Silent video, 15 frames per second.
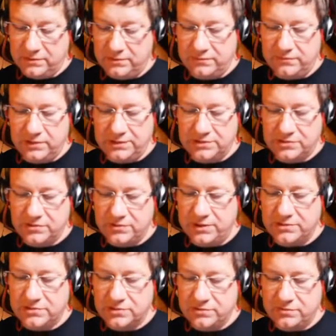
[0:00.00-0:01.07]
of like
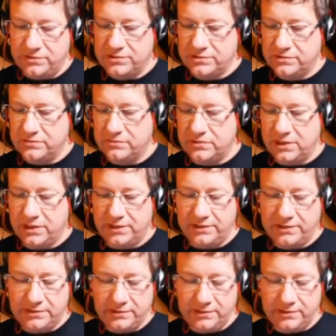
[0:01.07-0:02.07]
strange crystal-like